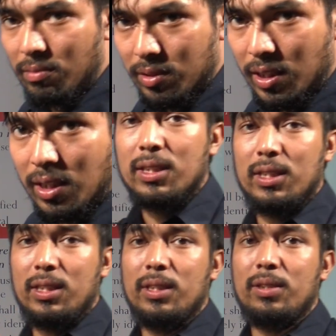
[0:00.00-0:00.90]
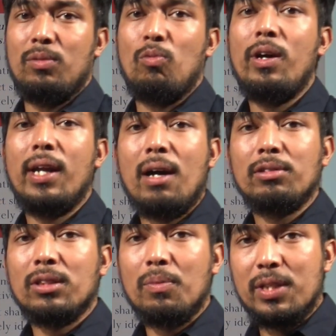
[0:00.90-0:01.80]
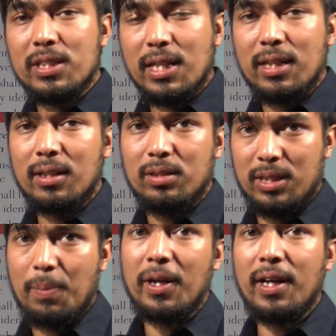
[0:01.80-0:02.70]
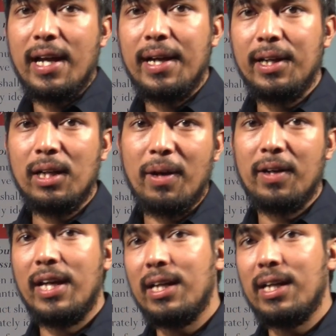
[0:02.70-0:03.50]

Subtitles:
the warehouse of the seller, separately identified, that